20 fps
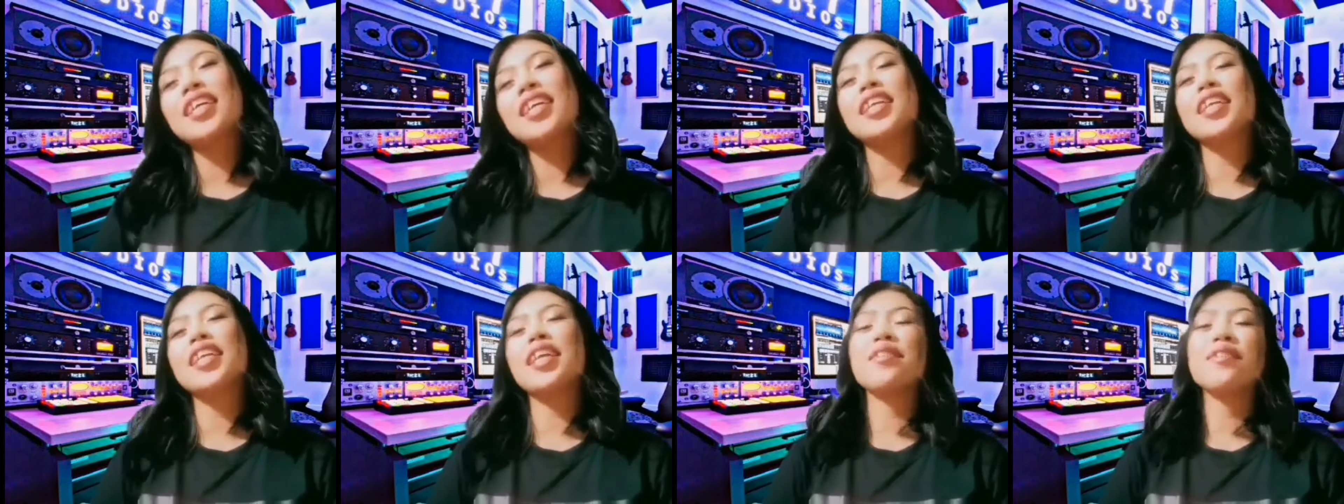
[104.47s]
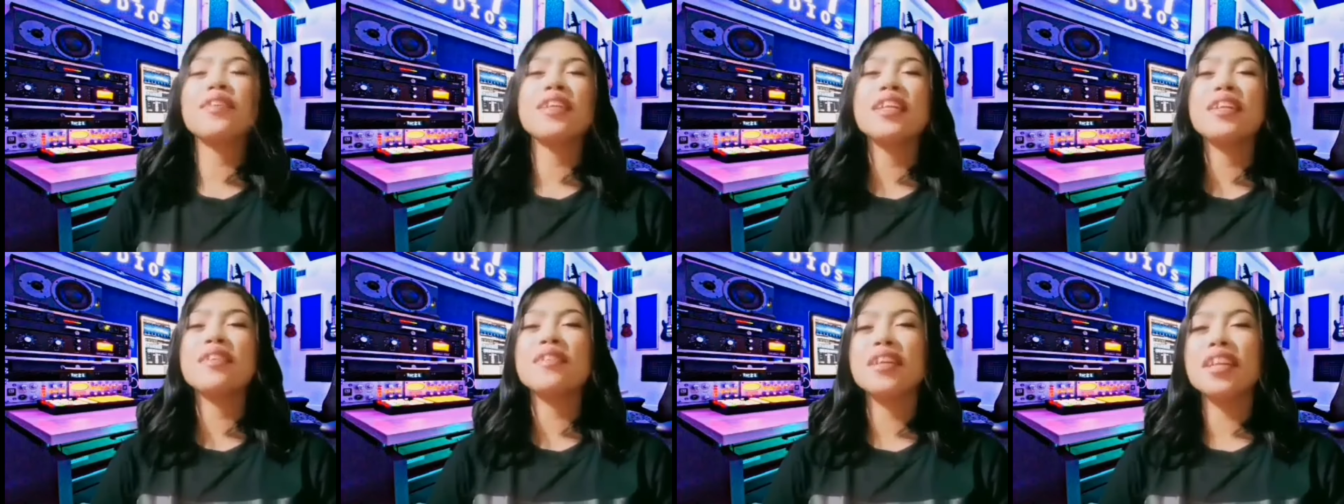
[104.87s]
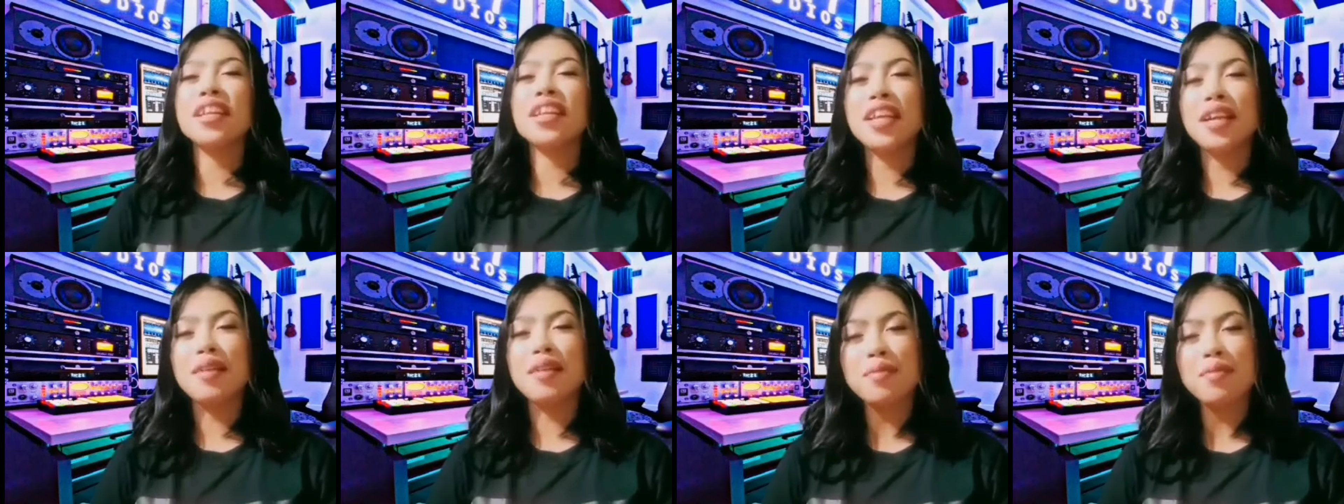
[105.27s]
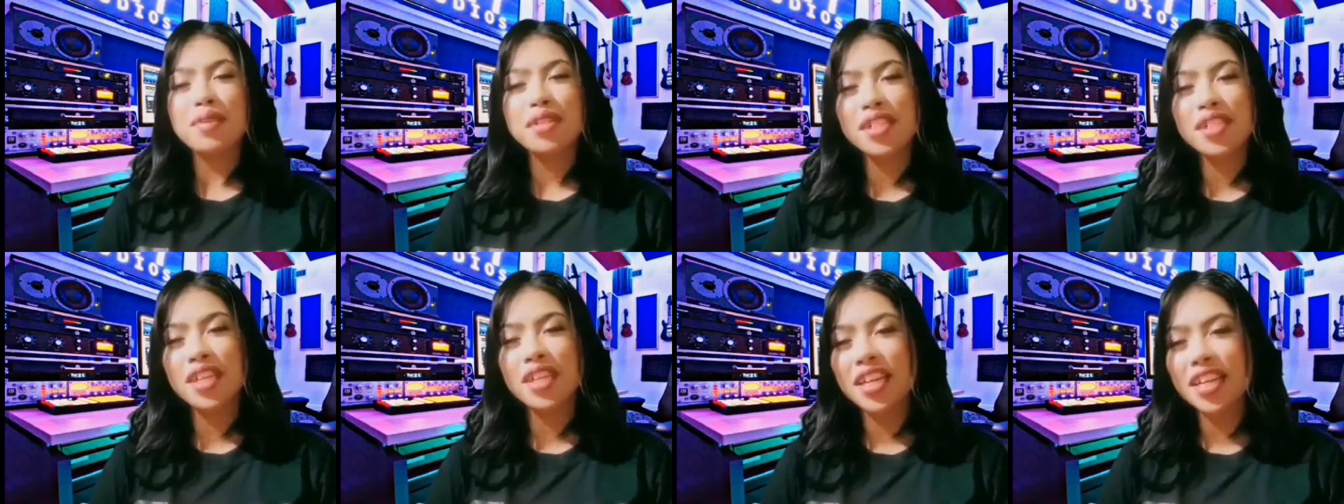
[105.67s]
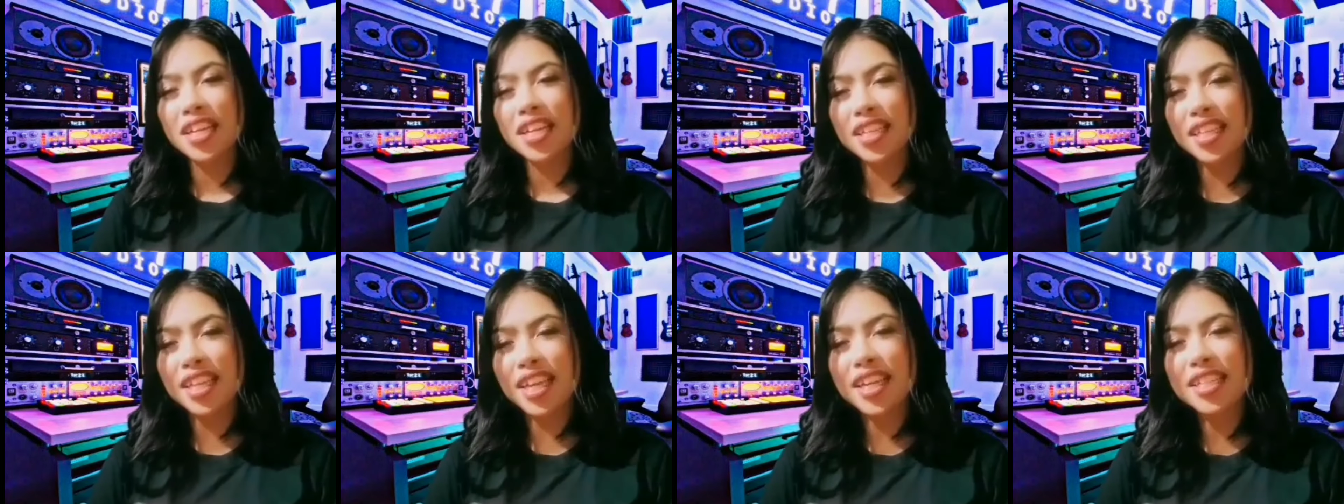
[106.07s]
I really, really appreciate it,
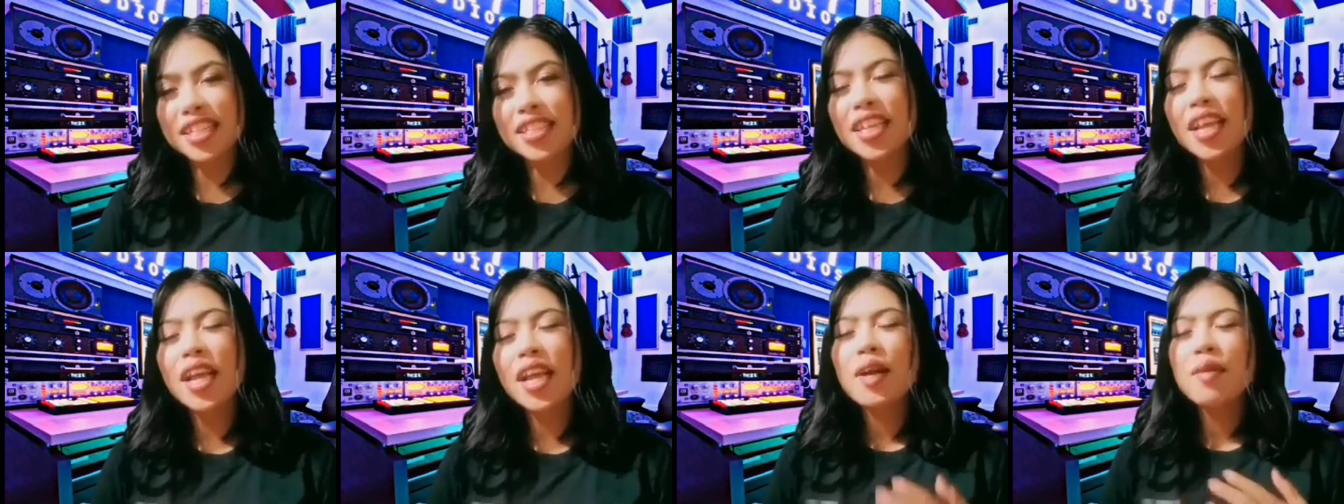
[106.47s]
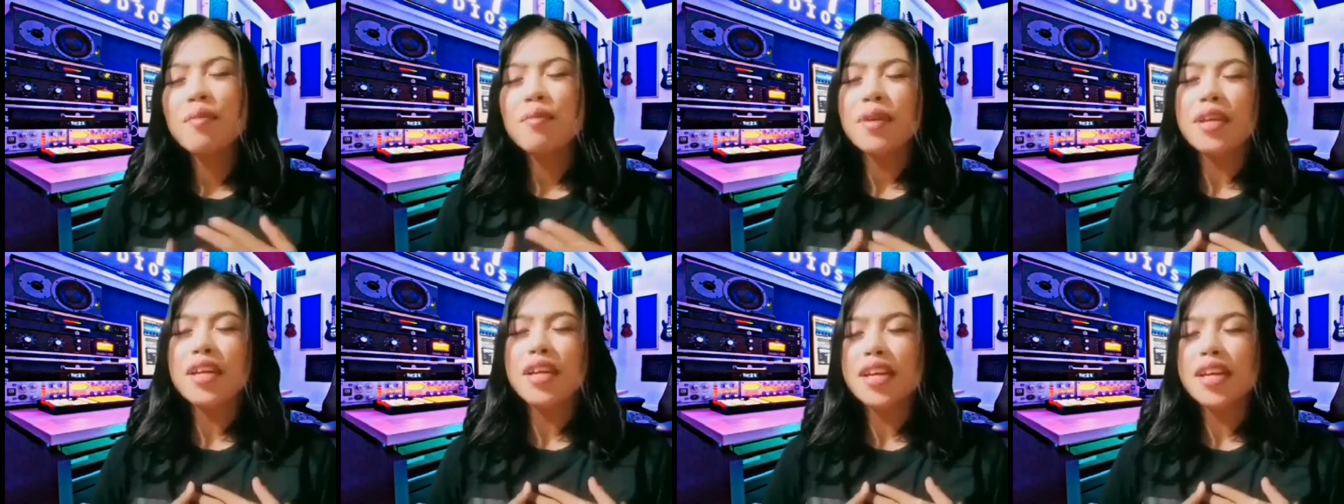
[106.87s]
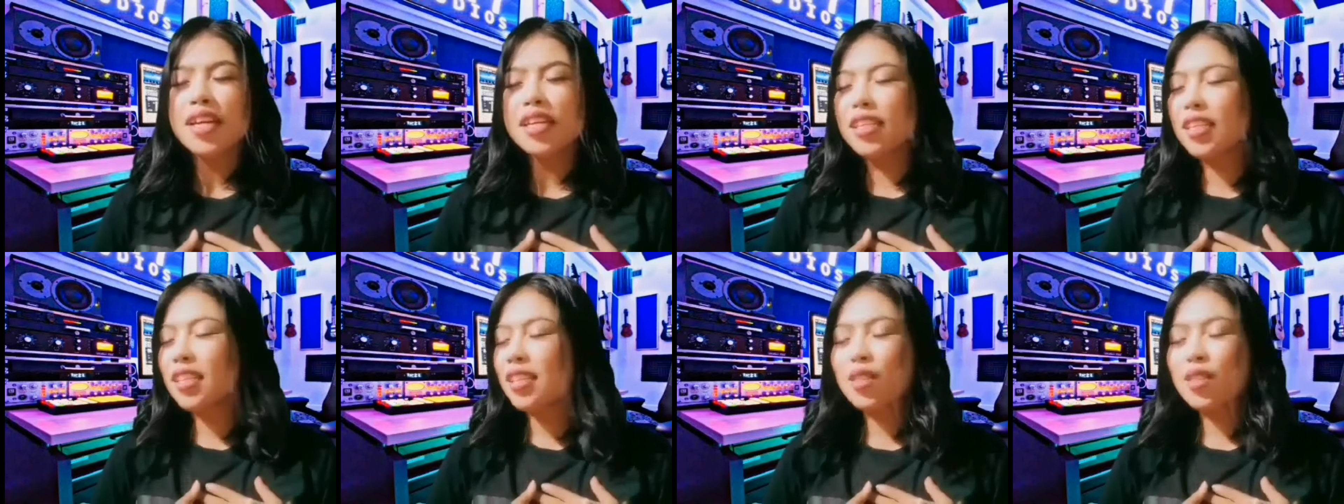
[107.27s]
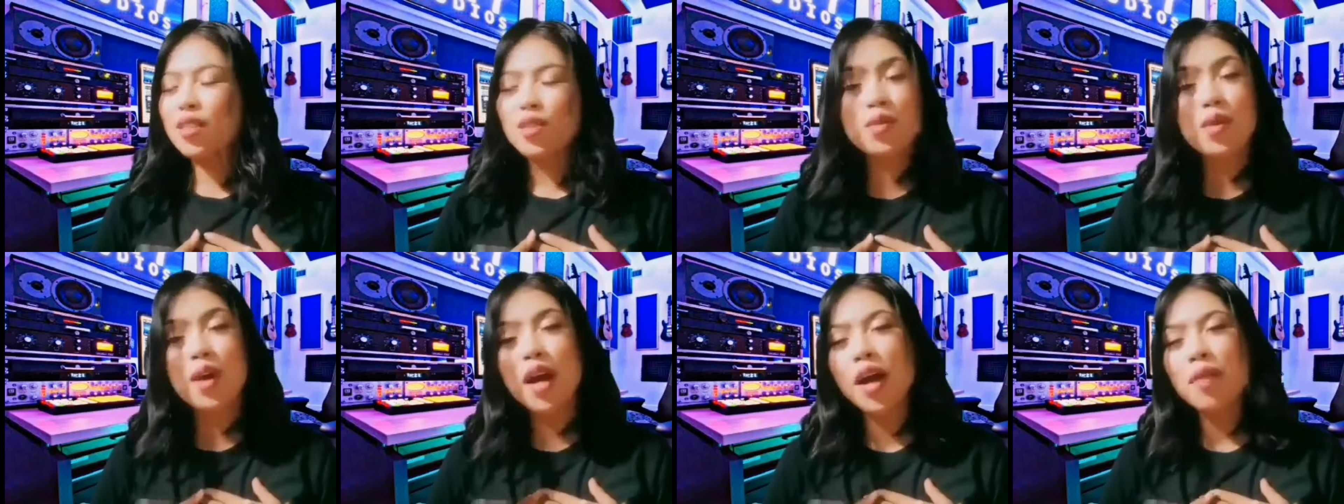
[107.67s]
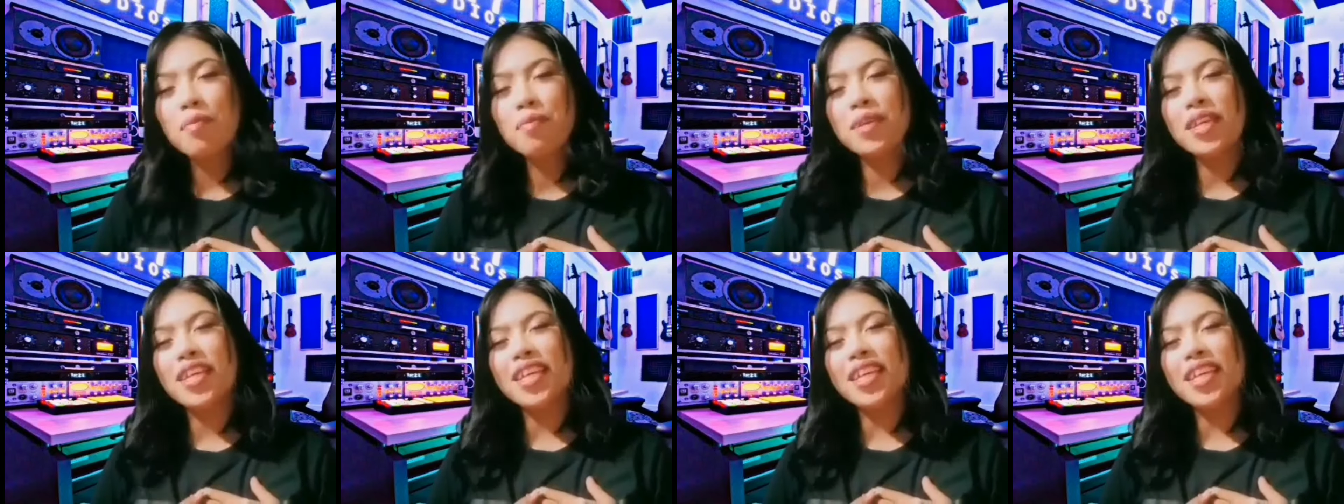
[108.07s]
guys. My heart is so happy.